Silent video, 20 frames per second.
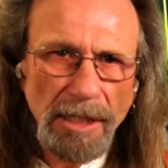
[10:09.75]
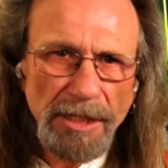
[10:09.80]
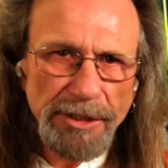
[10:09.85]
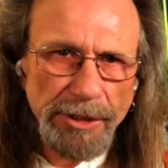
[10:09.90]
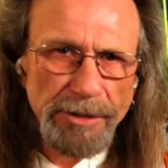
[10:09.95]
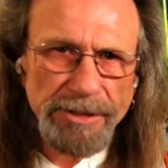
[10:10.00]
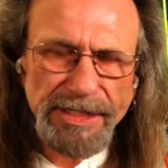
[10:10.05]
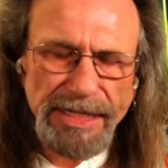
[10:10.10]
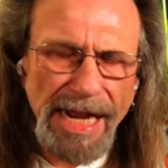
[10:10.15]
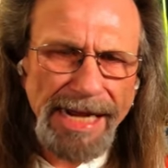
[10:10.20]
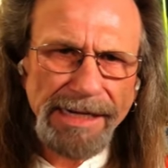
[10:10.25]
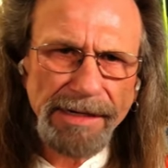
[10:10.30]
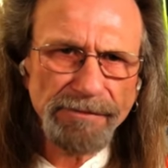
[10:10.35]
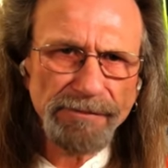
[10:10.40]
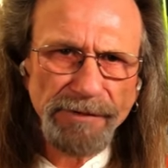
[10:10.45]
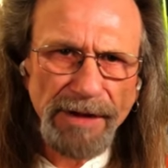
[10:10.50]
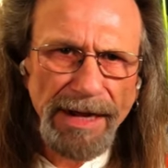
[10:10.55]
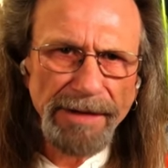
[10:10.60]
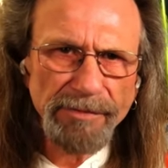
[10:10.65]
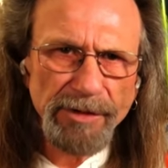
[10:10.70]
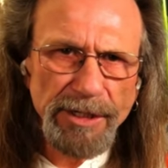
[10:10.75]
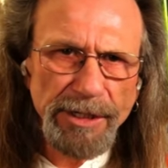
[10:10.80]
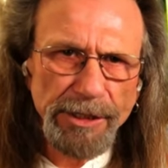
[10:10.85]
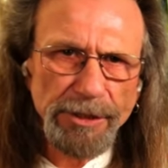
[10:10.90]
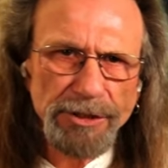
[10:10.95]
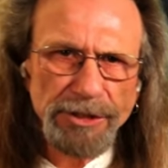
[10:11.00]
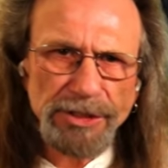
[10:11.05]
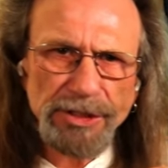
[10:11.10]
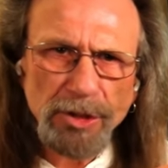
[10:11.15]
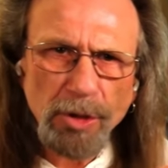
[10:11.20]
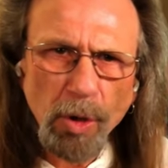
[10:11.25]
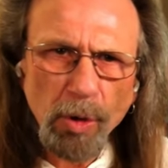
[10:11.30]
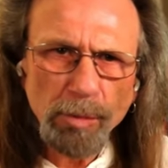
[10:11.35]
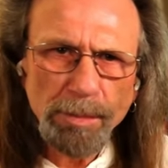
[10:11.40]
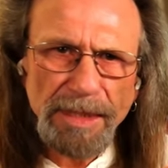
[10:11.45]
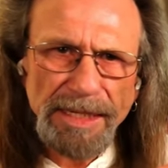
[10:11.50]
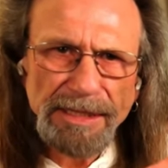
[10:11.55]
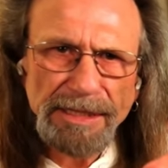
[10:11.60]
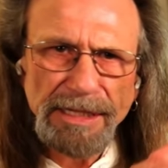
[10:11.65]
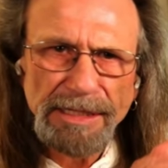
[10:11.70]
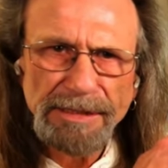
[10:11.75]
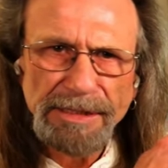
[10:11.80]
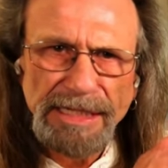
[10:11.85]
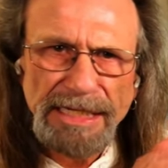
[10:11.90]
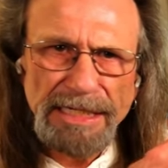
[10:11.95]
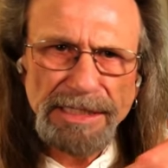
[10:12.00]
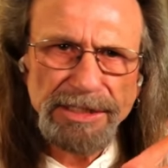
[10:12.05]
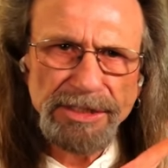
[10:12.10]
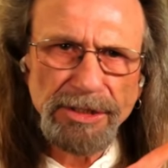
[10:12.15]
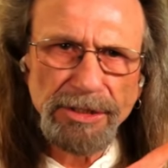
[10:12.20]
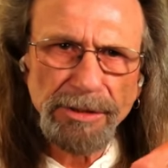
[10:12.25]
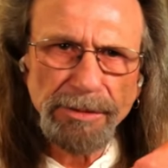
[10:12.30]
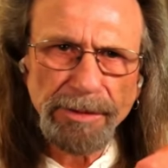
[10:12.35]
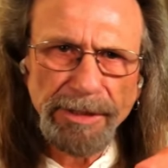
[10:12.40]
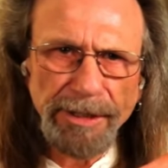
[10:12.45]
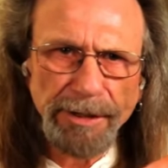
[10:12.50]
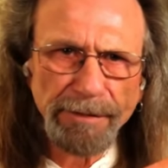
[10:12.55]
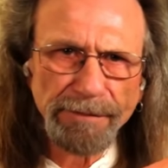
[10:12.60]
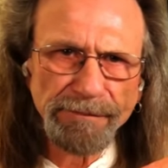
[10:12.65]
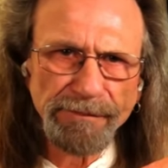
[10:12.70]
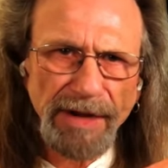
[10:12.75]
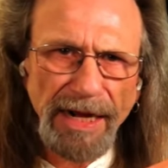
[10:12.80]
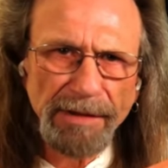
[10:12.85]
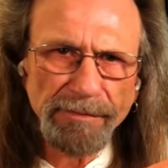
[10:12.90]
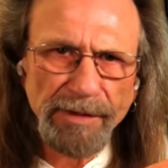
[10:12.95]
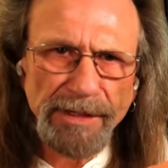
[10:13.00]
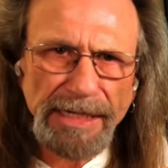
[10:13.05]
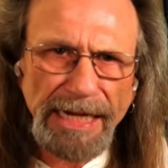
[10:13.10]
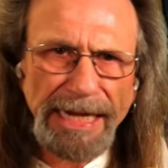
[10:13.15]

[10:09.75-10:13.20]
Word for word: Your second favorite? You just told me that these two are your favorite.